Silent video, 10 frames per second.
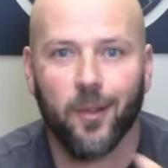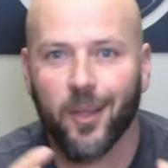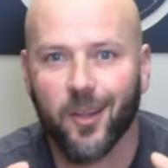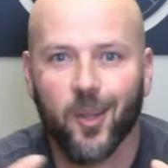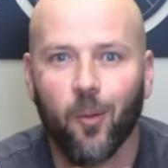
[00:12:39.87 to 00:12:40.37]

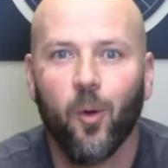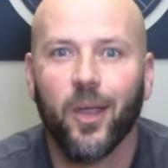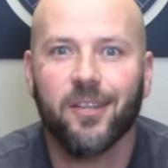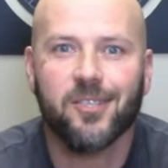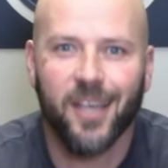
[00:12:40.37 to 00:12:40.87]
a little more
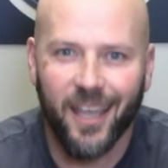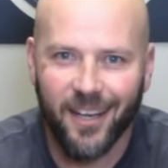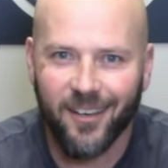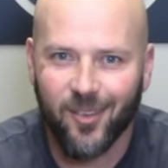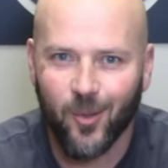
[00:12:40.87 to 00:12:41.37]
insight
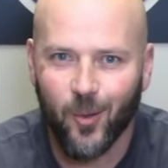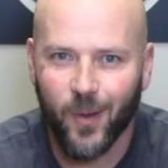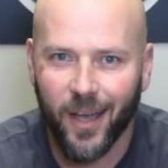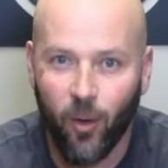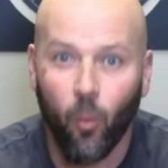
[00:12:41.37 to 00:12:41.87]
into
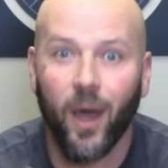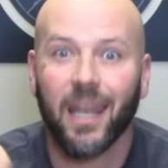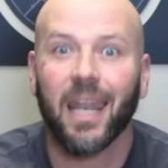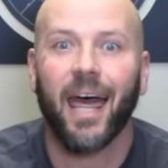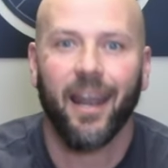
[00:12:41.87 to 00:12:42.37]
what
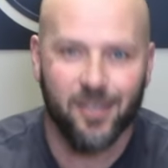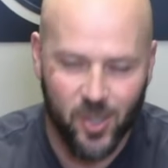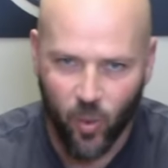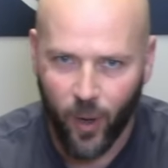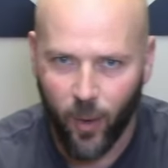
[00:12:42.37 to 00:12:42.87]
led us
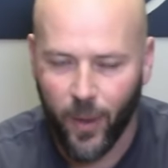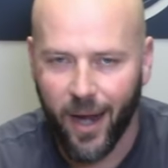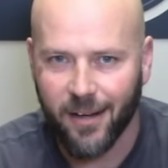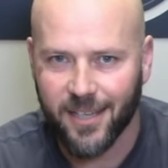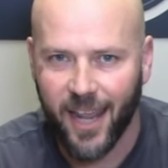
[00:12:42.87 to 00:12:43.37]
to where we
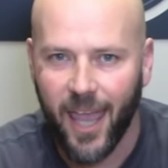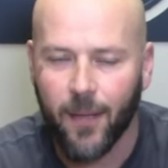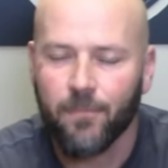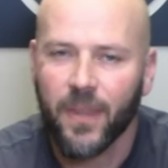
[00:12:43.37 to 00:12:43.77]
are today.